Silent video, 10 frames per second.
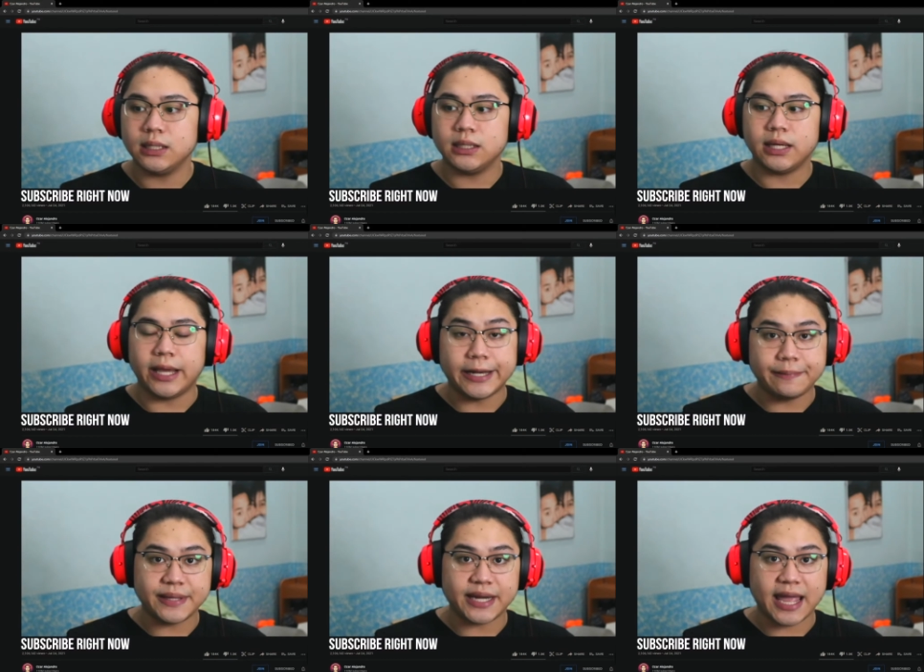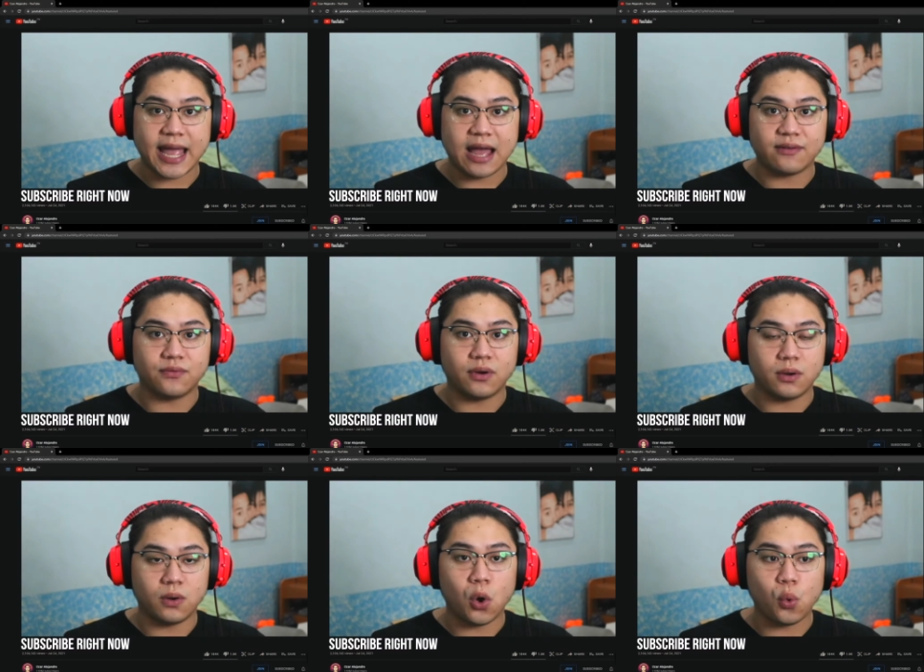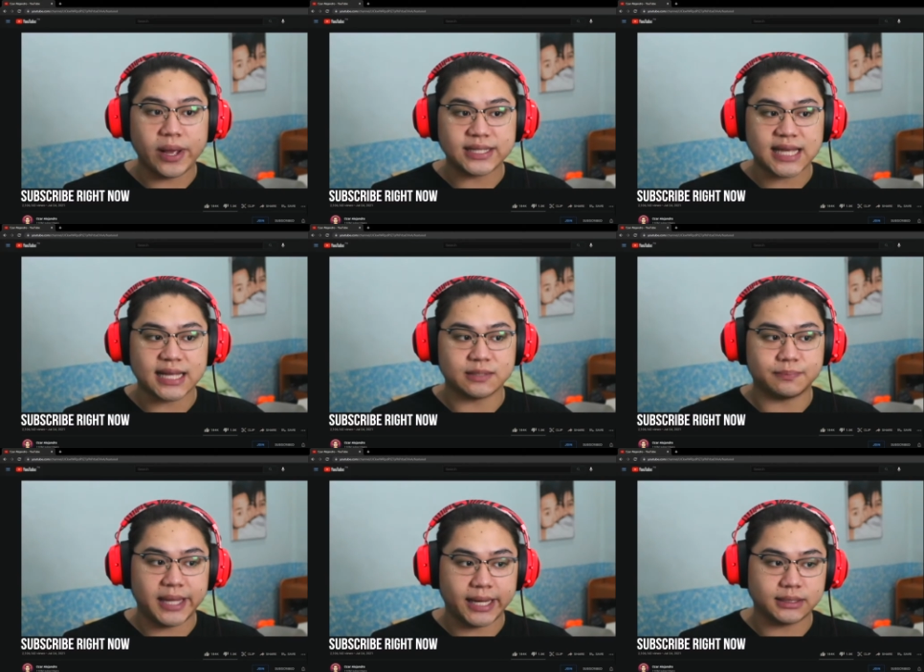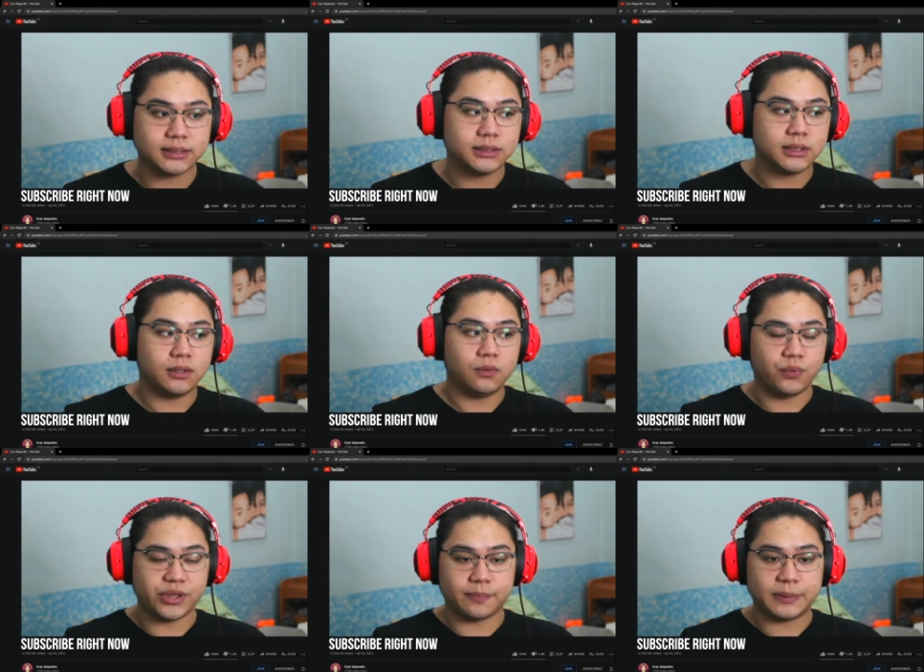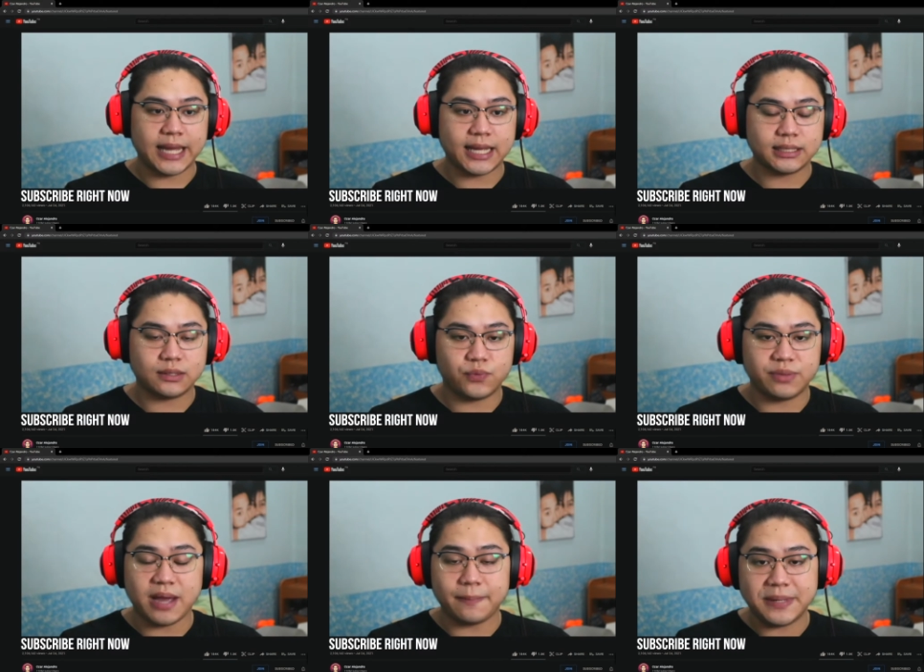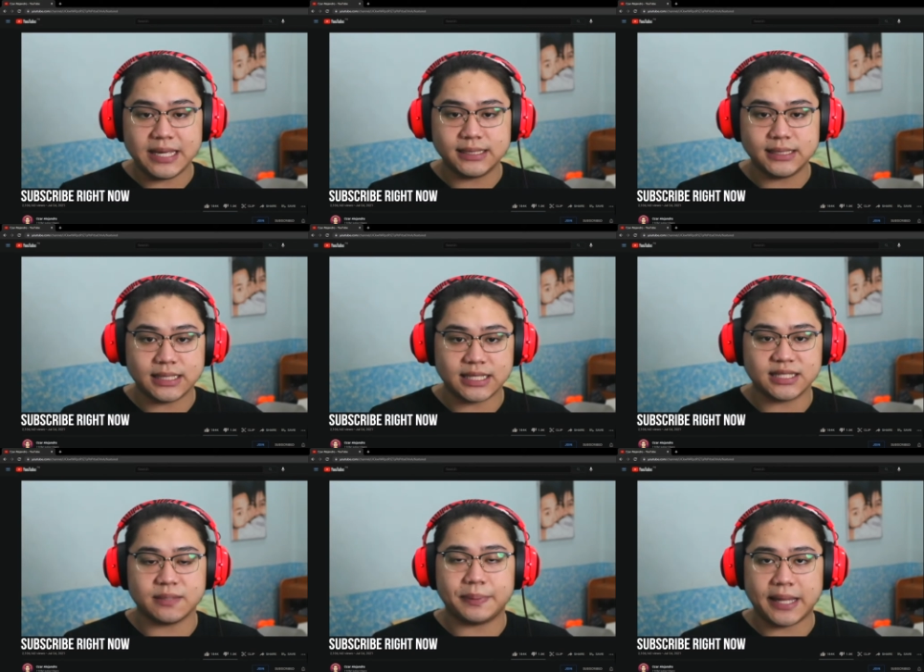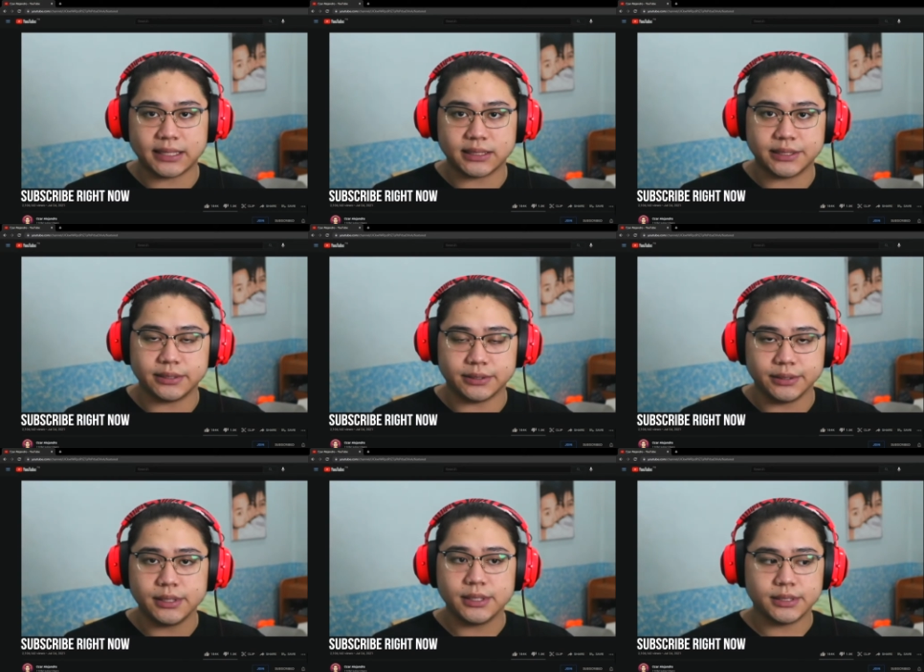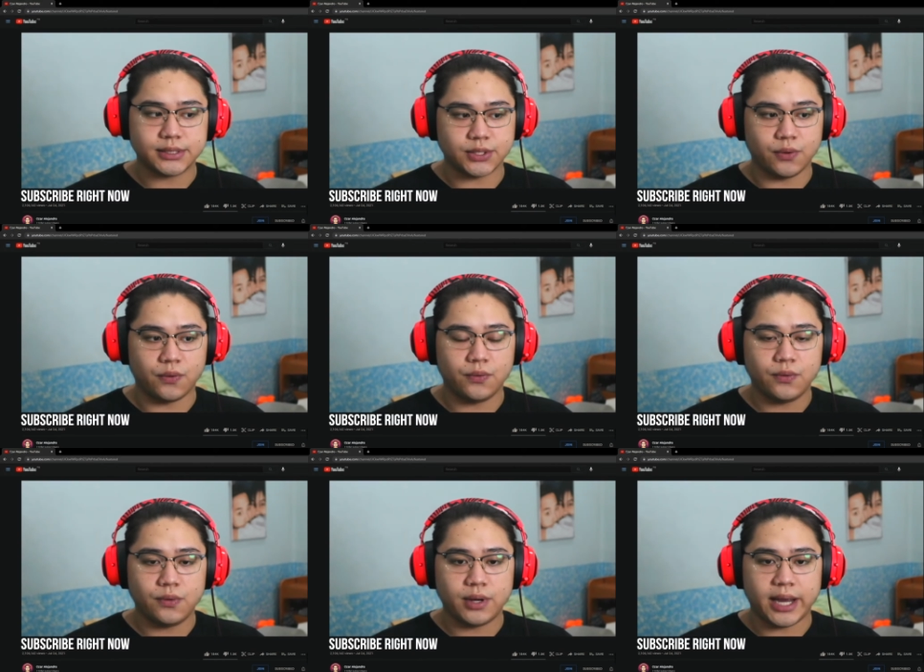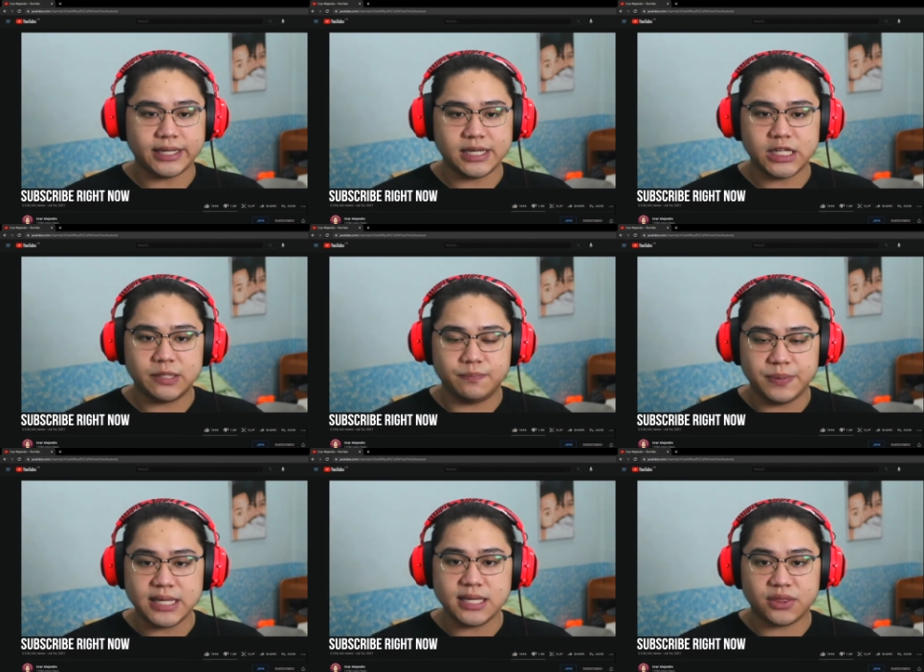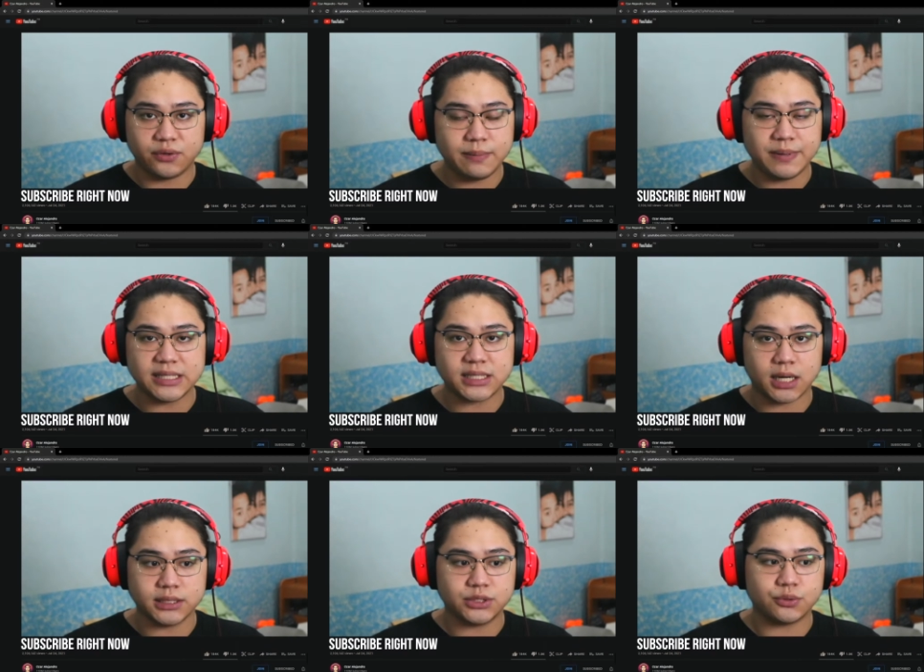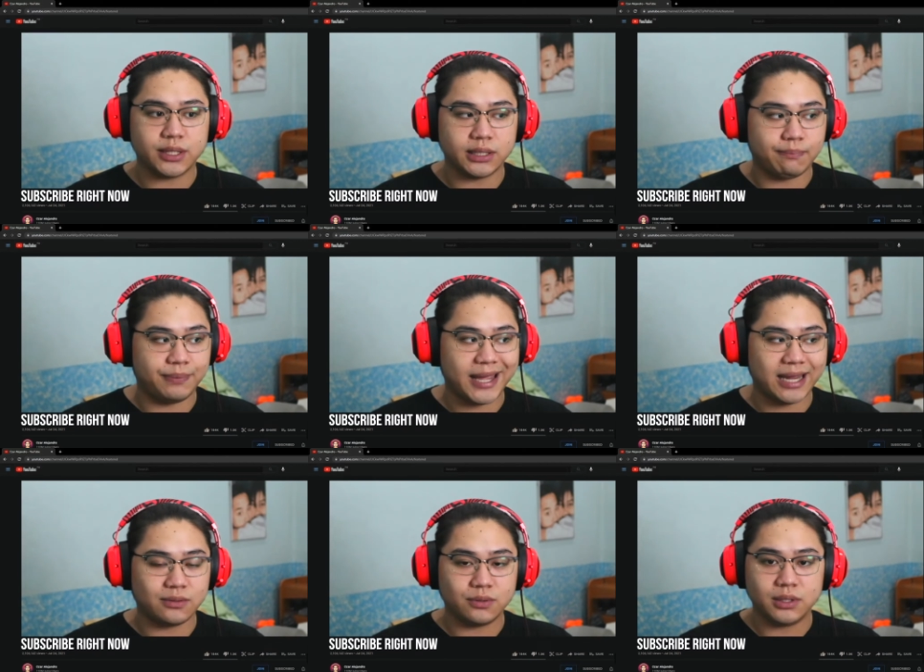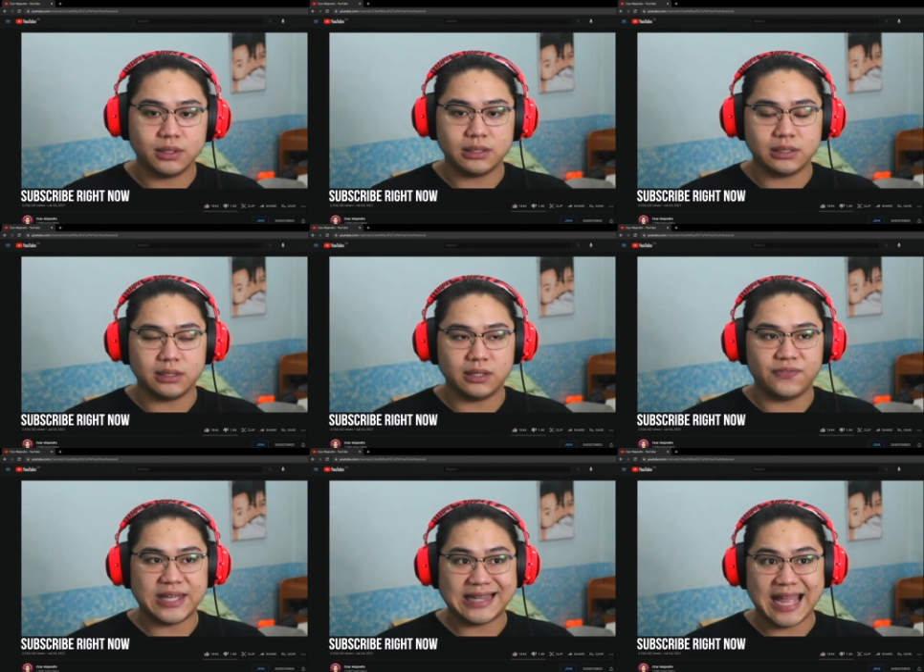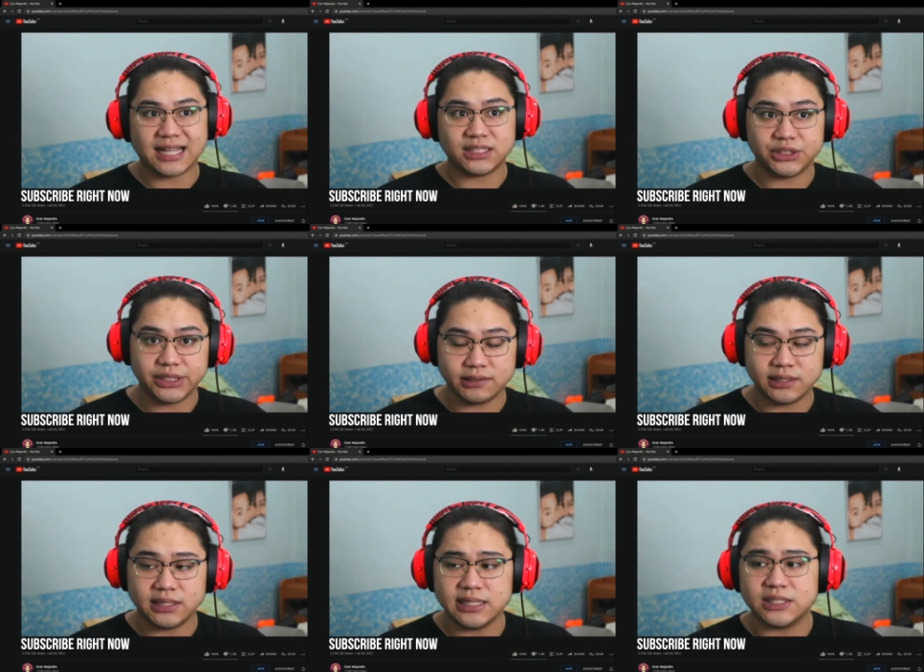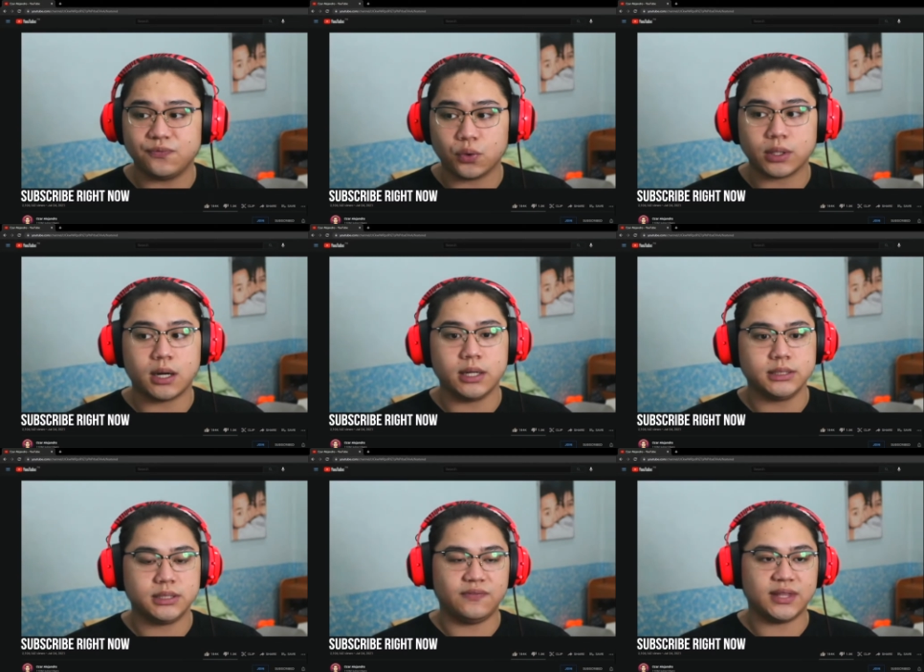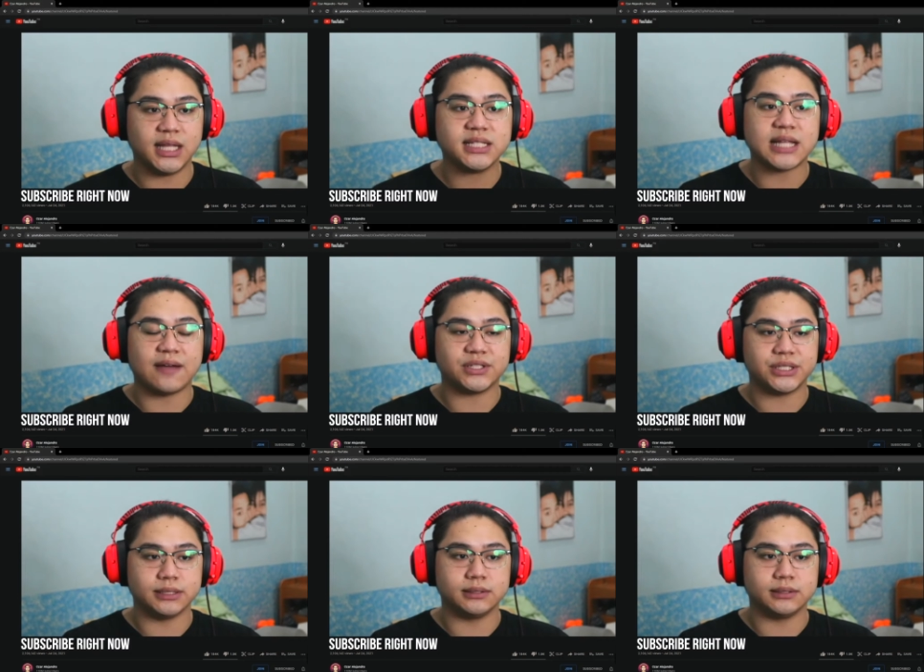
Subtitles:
enemy that I have always has a plant. With my beast, it is a plant killer. So I need 3 beast cards to kill a plant. If it has a shield, it needs 4 cards. If it doesn't have a shield